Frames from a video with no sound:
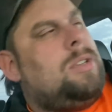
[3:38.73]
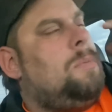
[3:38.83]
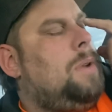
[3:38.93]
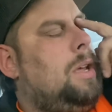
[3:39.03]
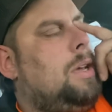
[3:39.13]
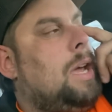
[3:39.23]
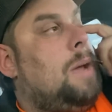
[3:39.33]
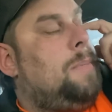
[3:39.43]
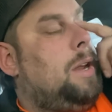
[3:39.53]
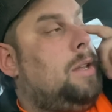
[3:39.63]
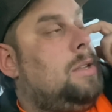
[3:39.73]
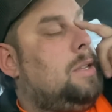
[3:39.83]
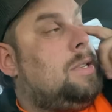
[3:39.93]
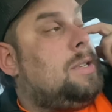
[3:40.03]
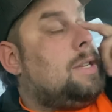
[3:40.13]
Somebody commented
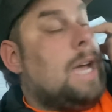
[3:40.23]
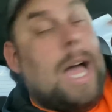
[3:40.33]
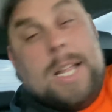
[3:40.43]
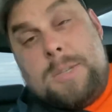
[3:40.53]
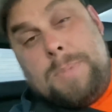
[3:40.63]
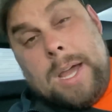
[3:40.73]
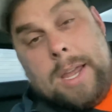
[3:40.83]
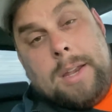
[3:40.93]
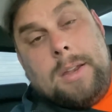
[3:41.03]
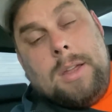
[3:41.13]
that Scotch Pine.